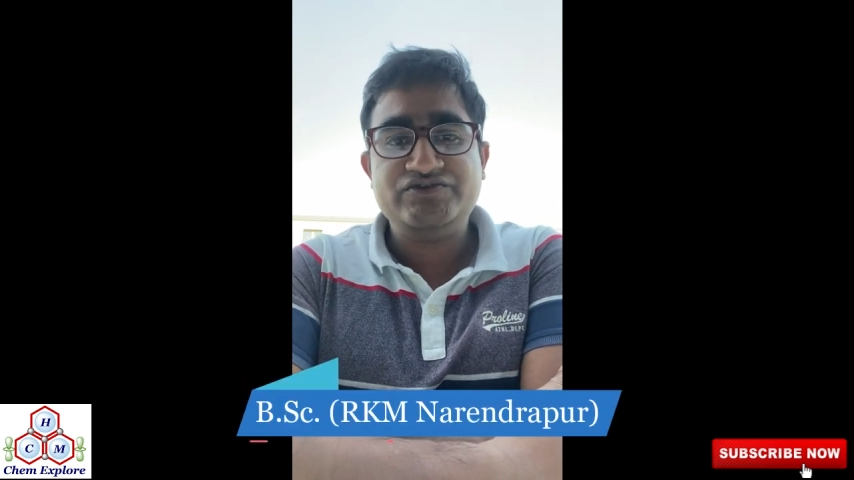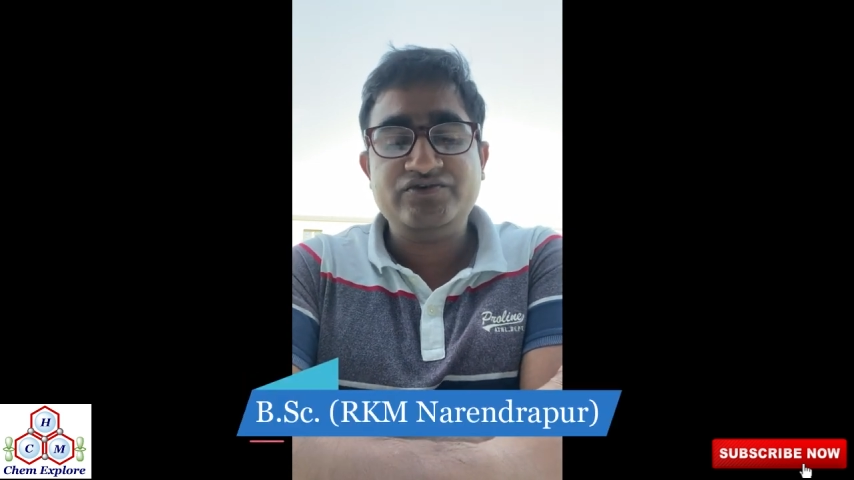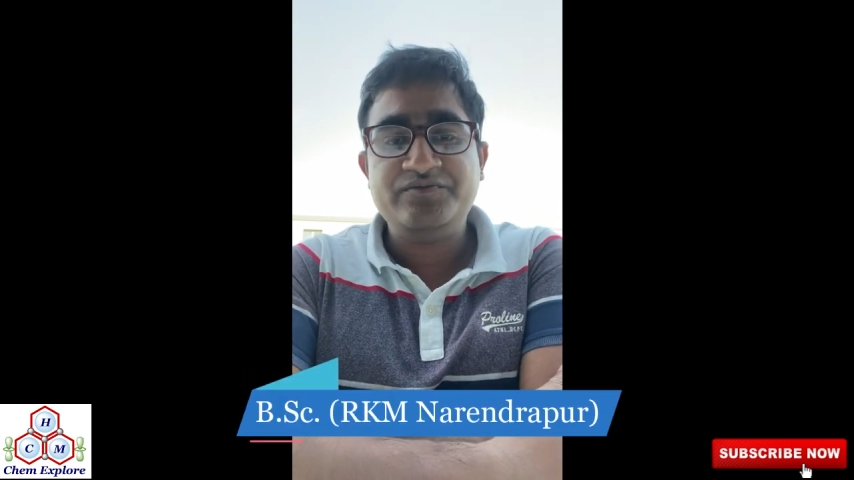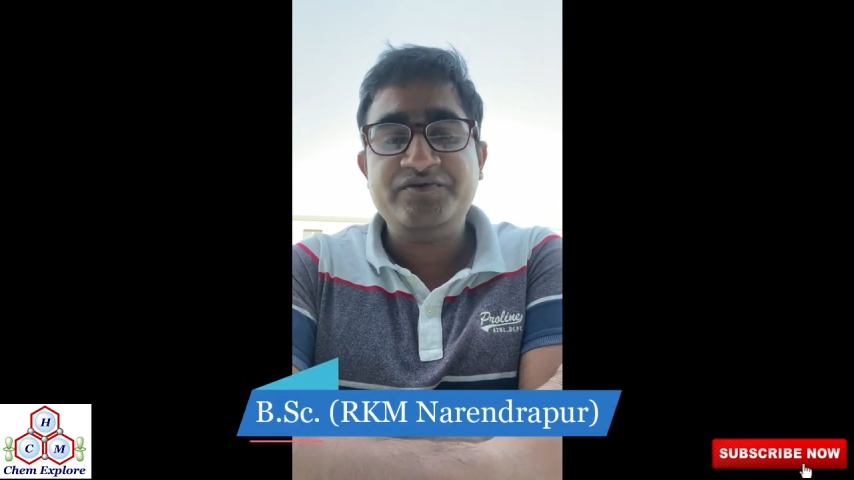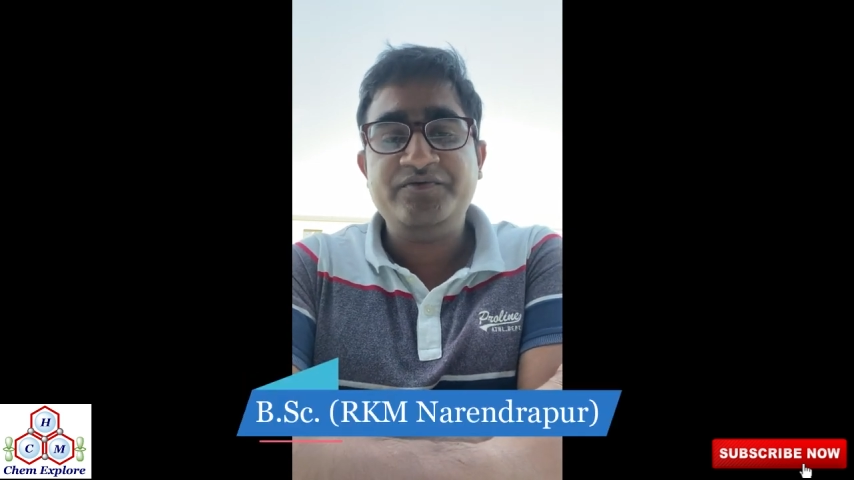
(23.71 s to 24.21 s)

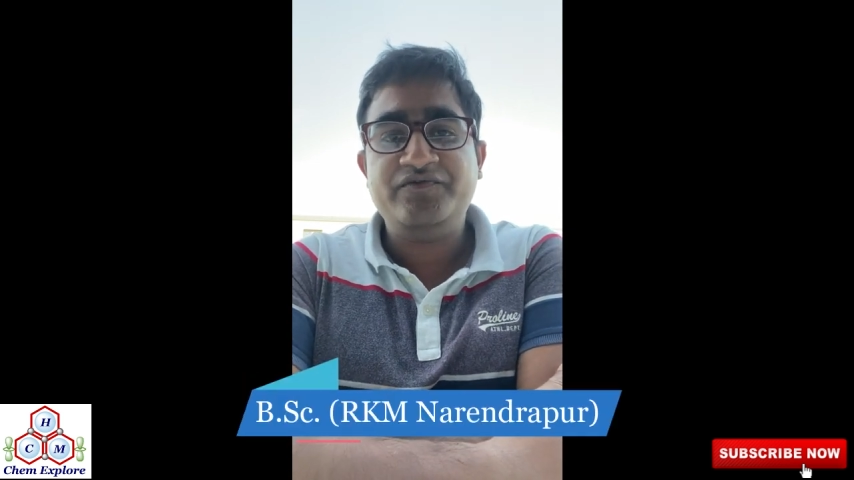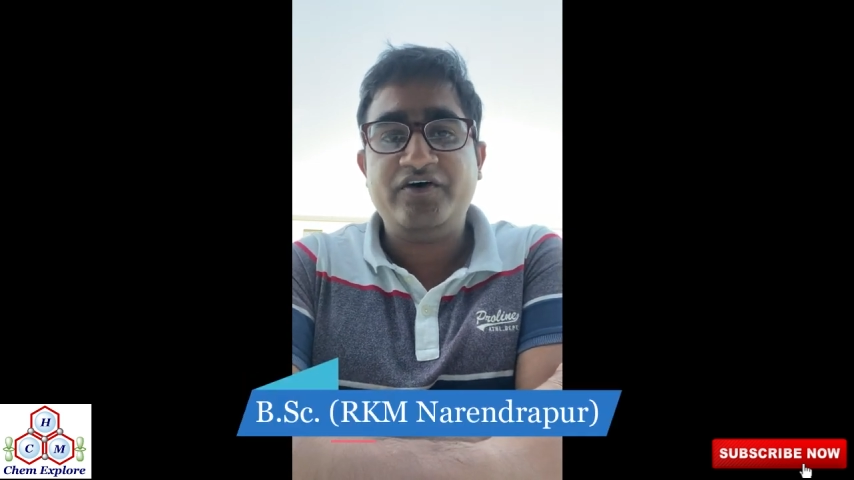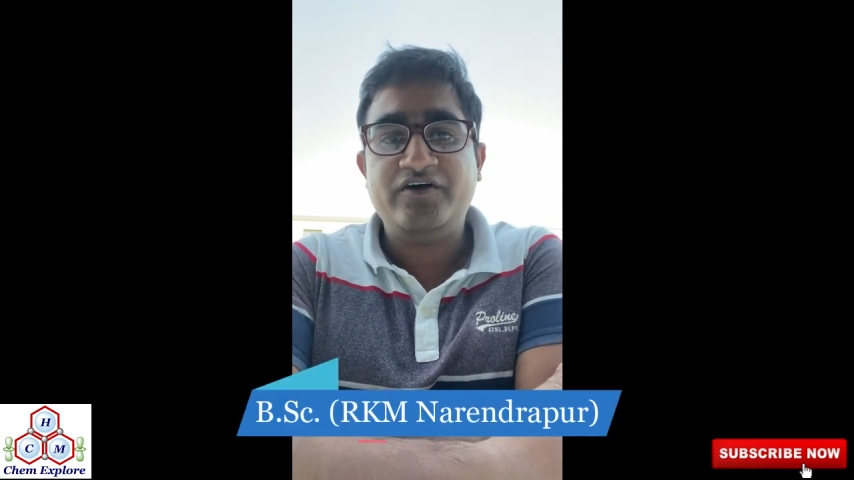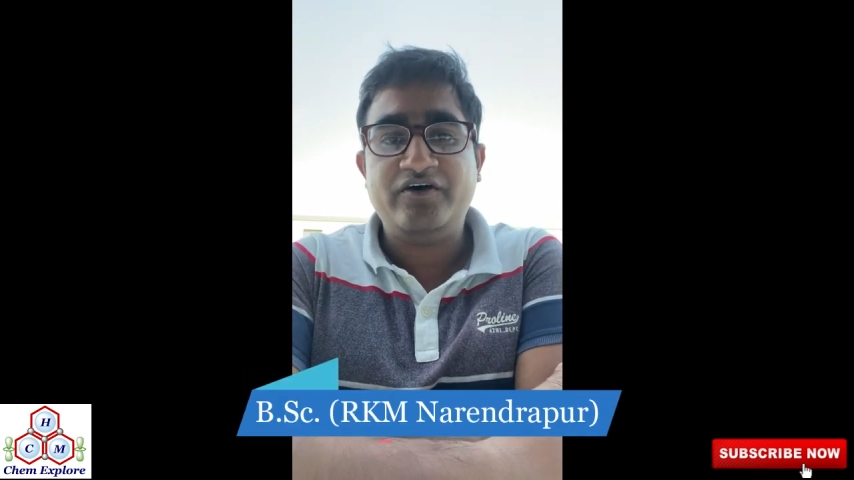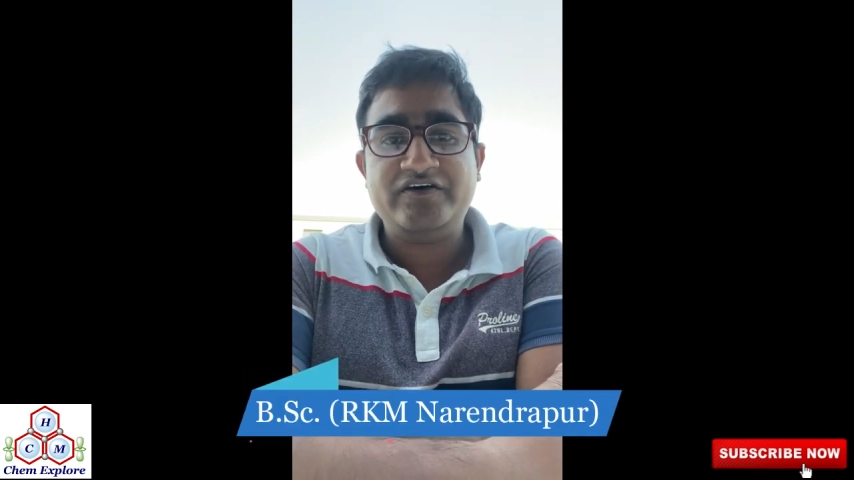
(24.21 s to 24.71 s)
Suman
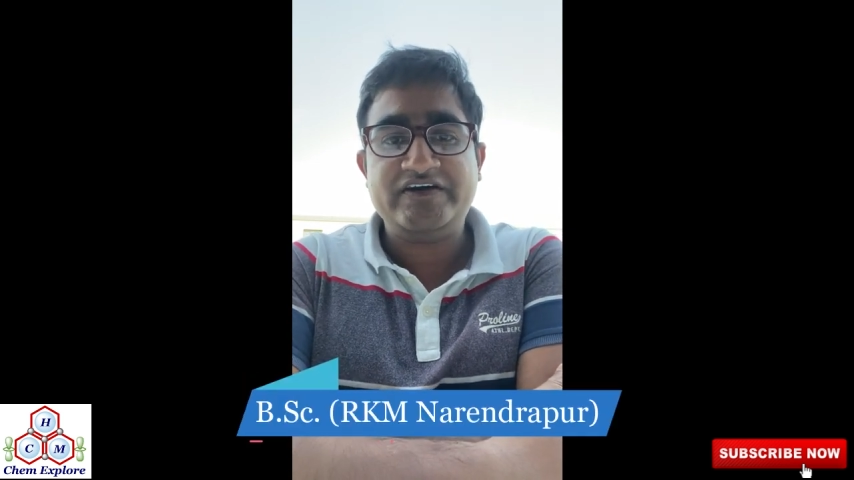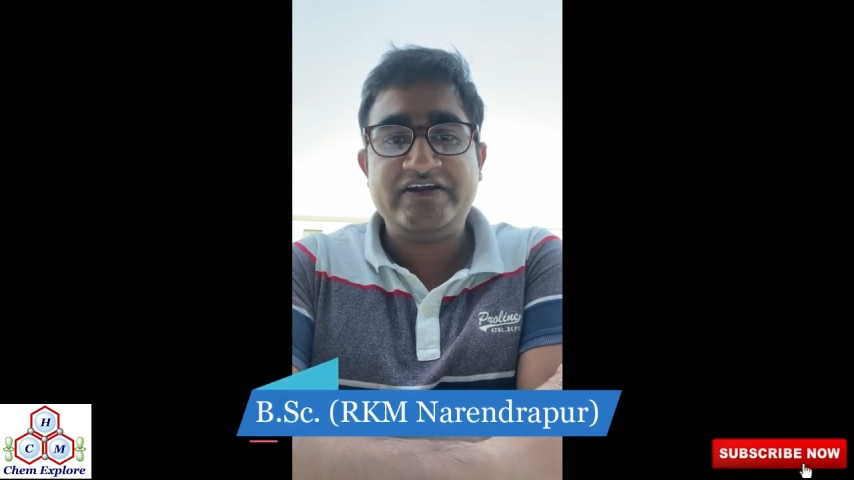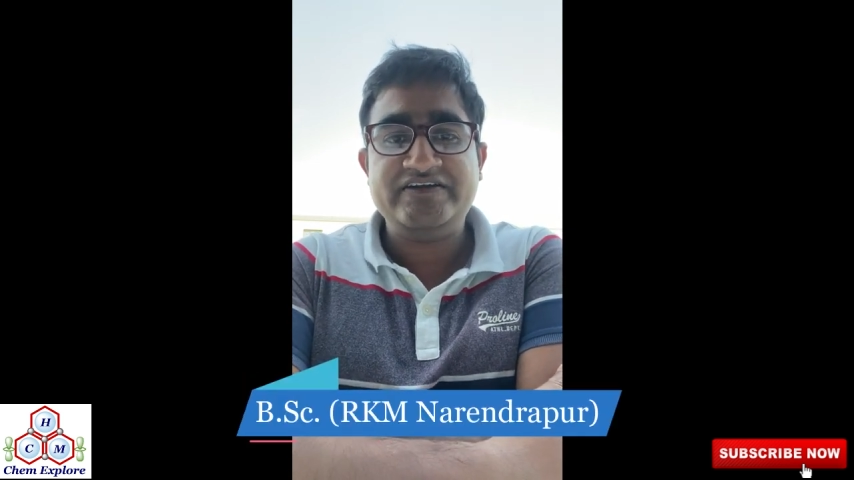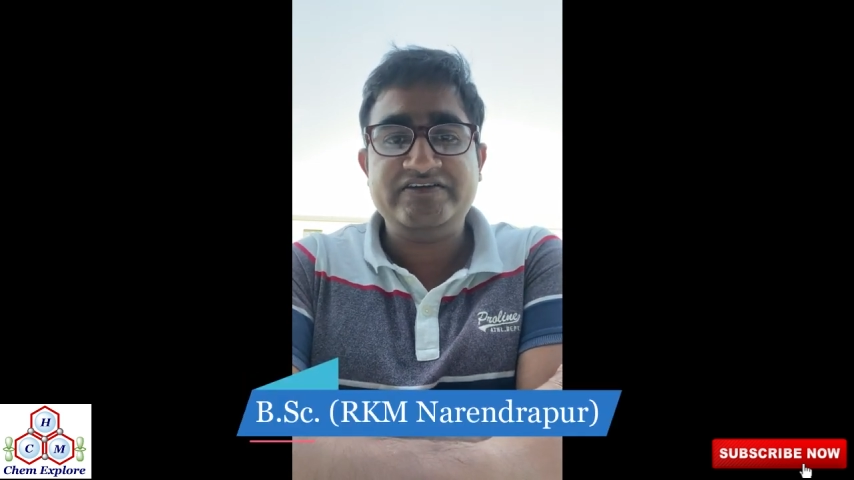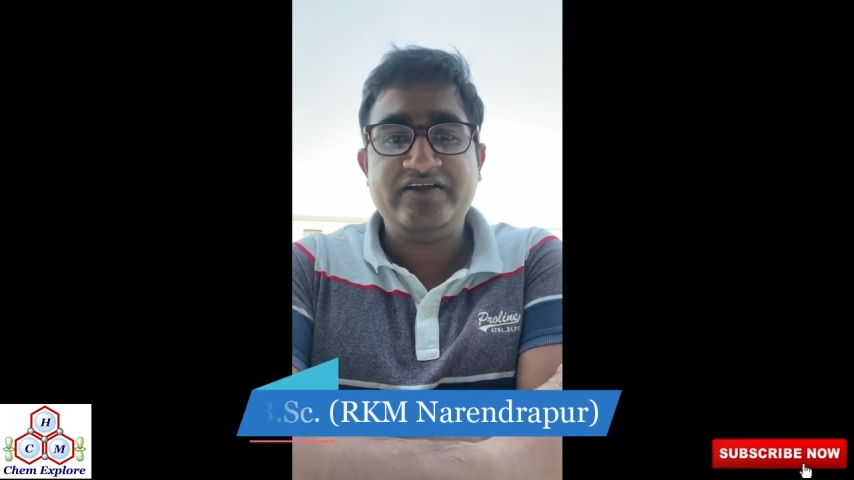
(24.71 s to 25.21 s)
for
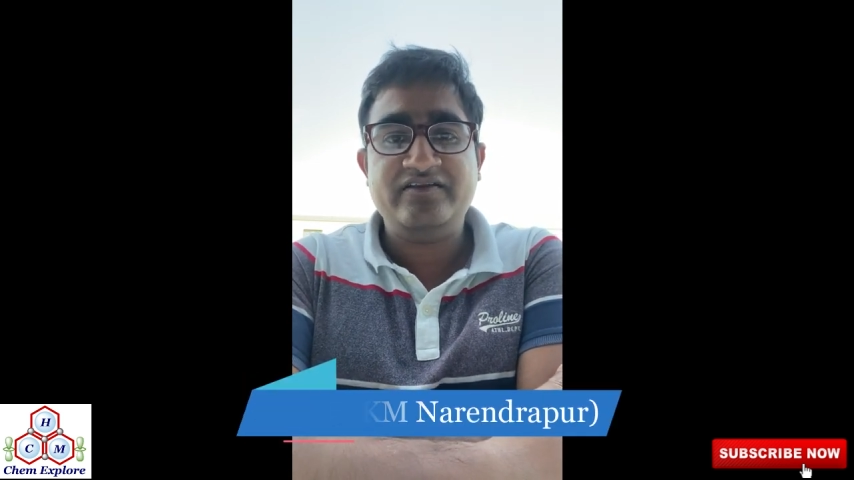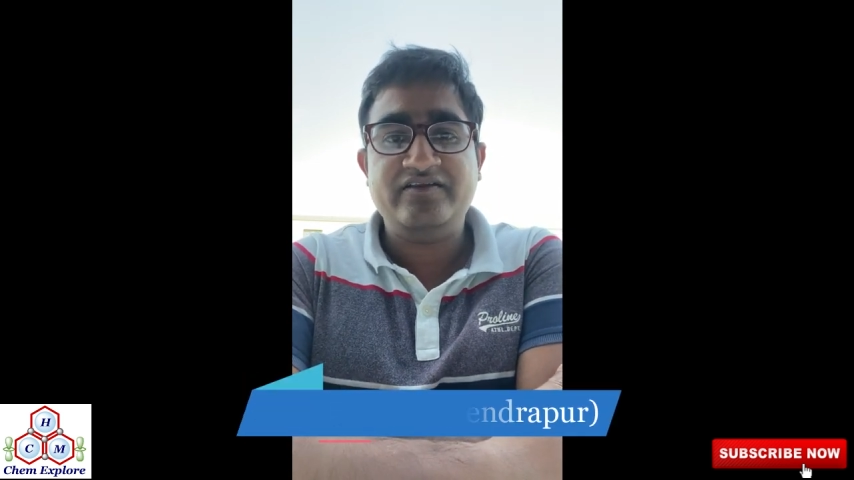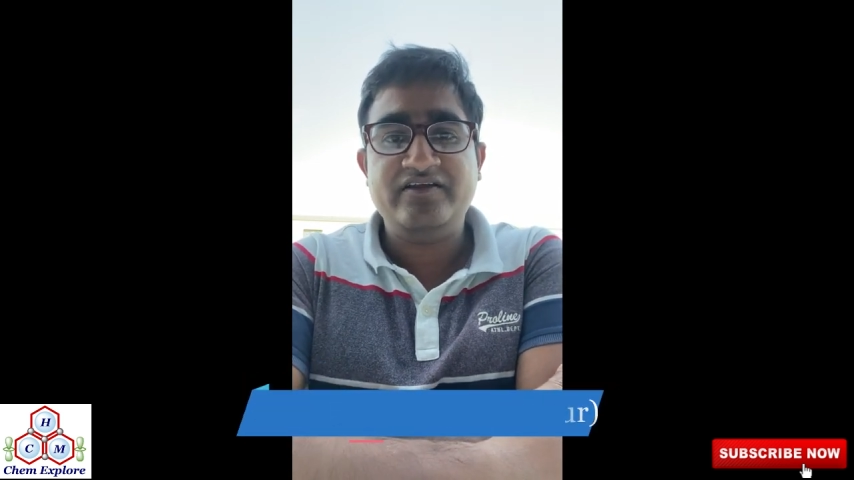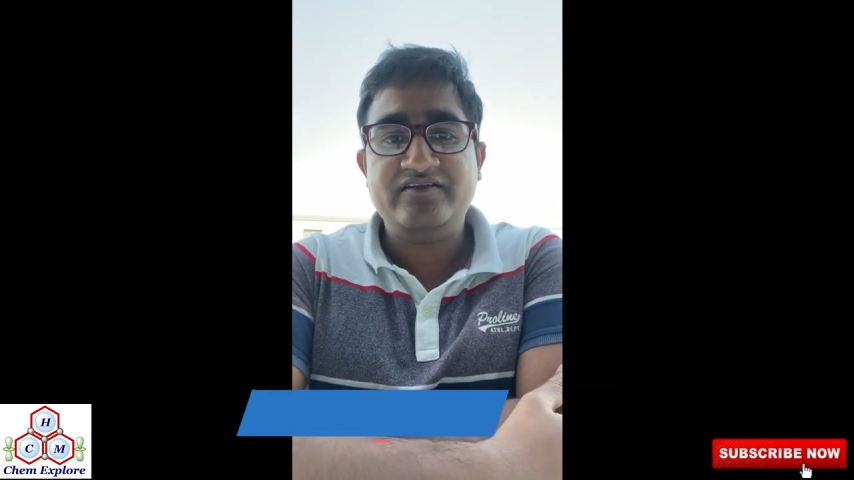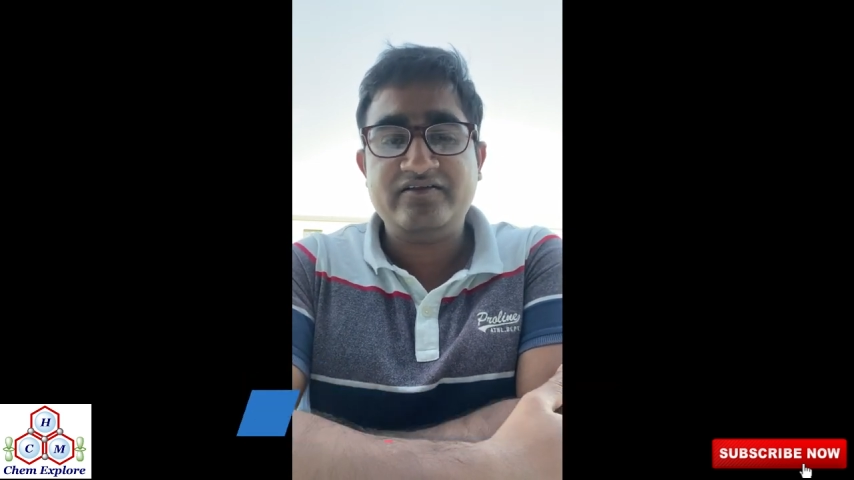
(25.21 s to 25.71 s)
organizing
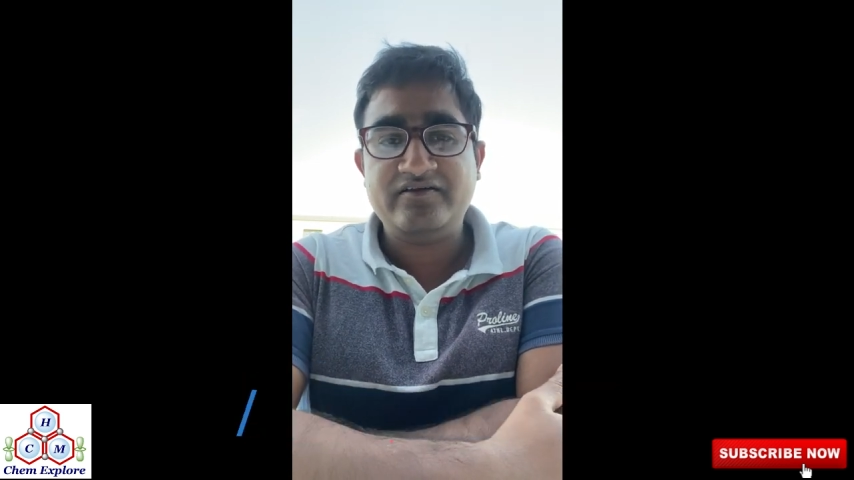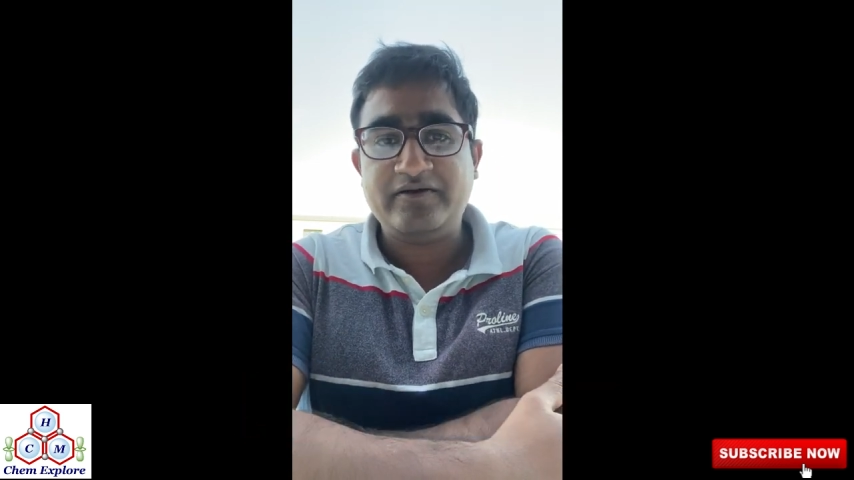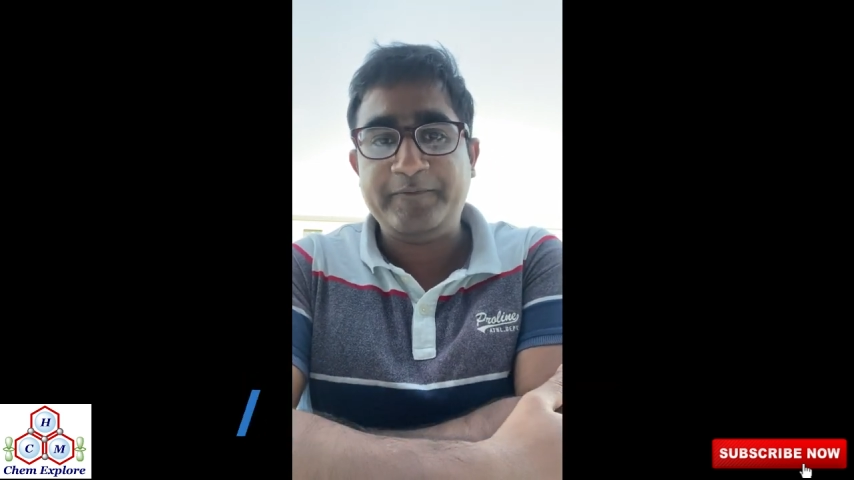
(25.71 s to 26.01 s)
this